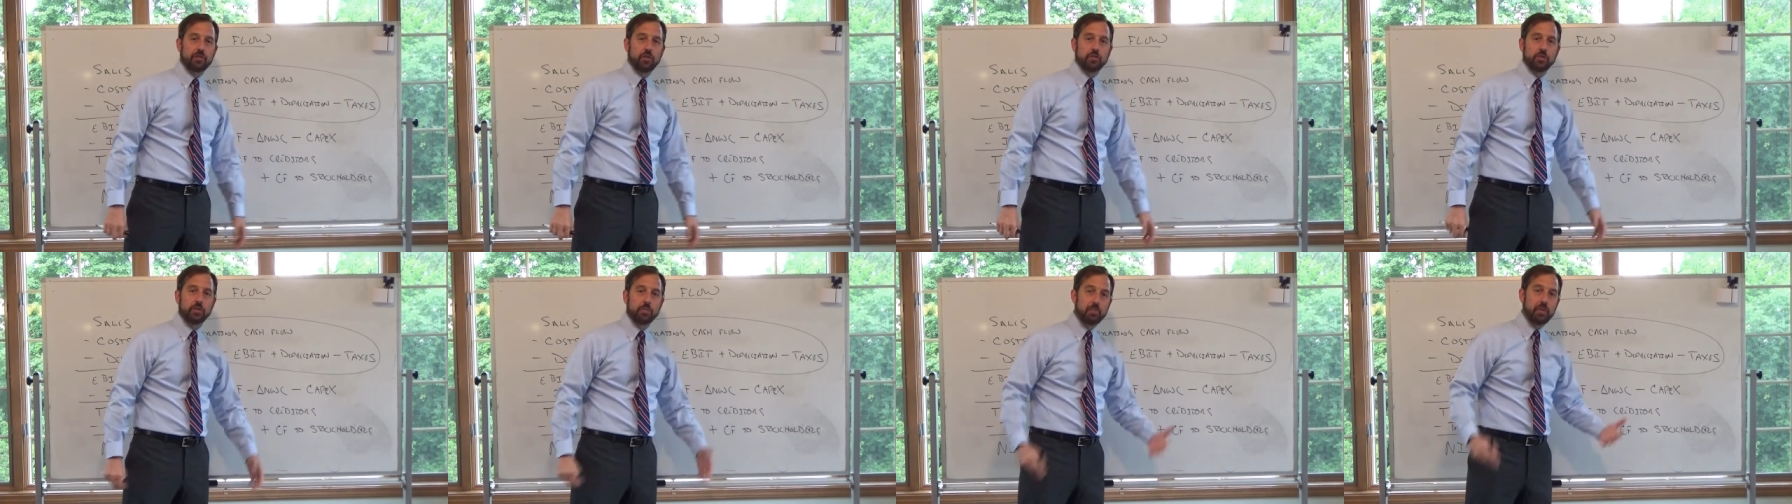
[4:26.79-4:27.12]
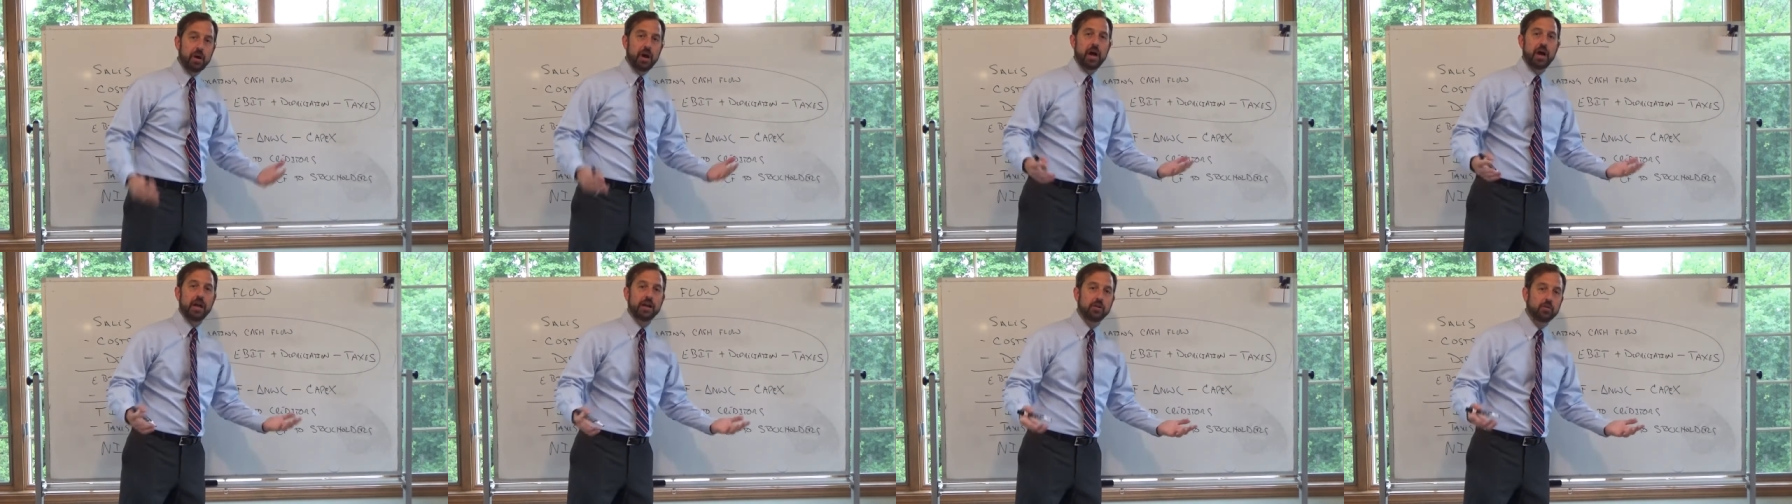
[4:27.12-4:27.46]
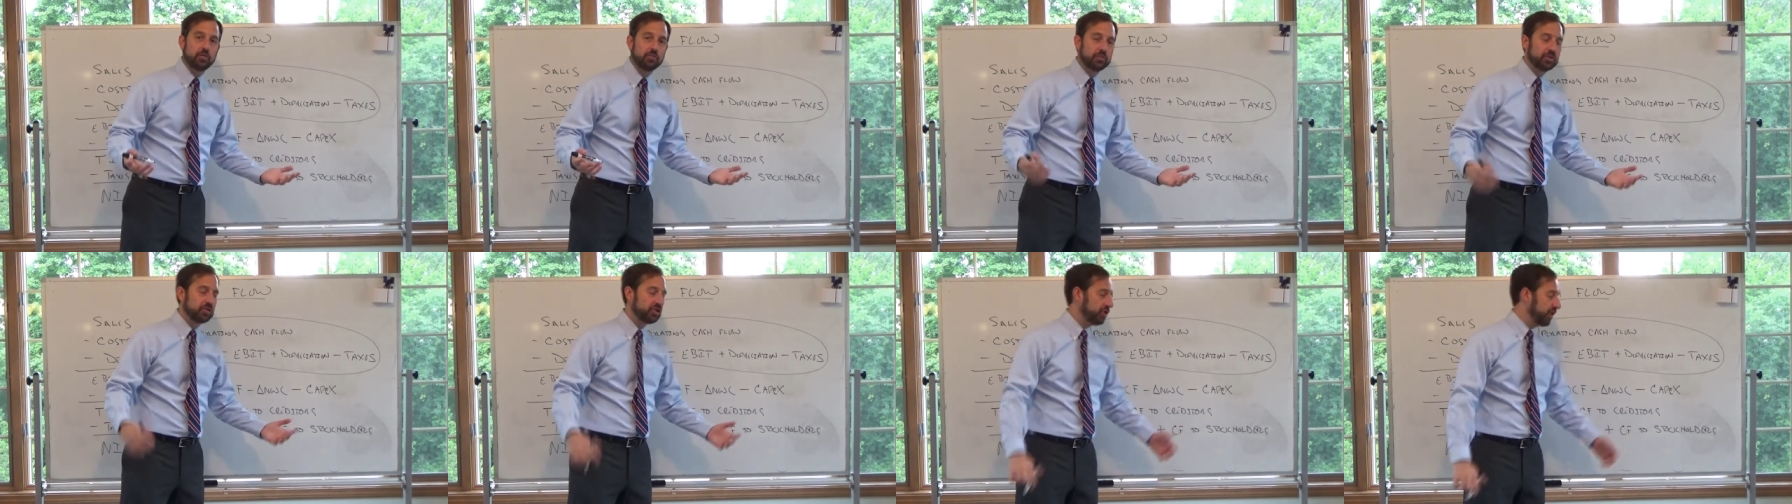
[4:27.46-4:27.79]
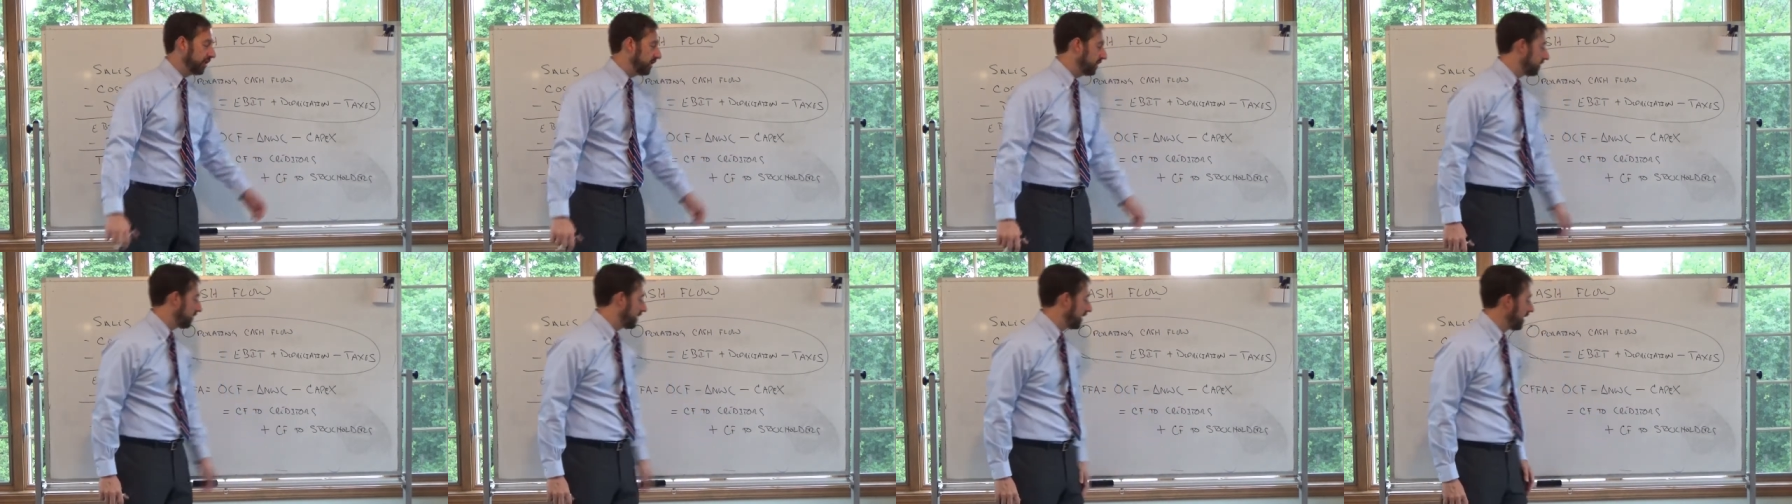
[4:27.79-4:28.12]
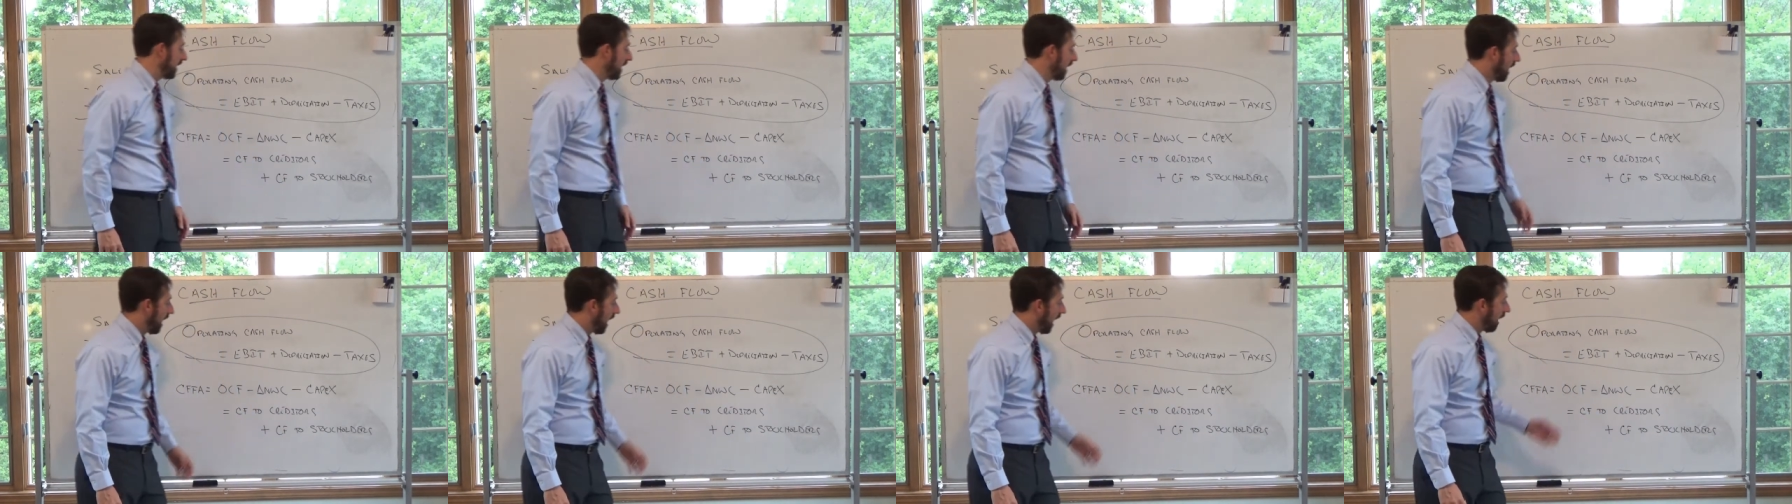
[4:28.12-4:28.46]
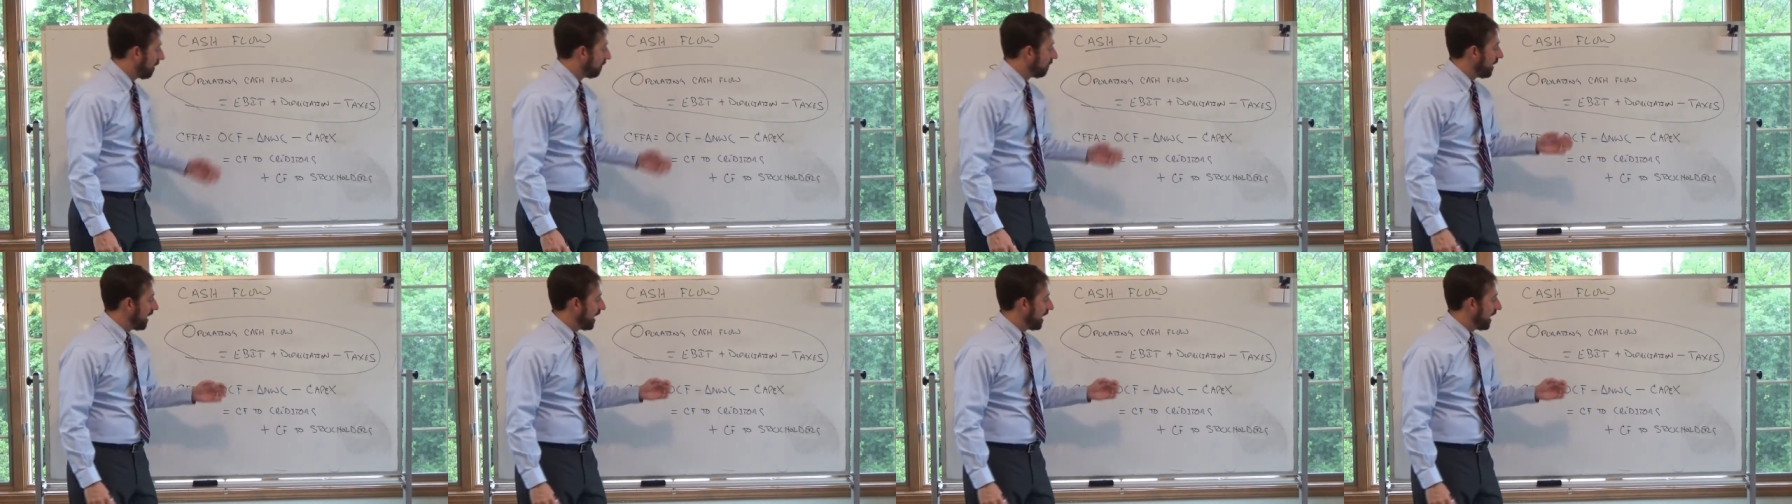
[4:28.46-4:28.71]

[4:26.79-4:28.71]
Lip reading: flow to buy new machinery. I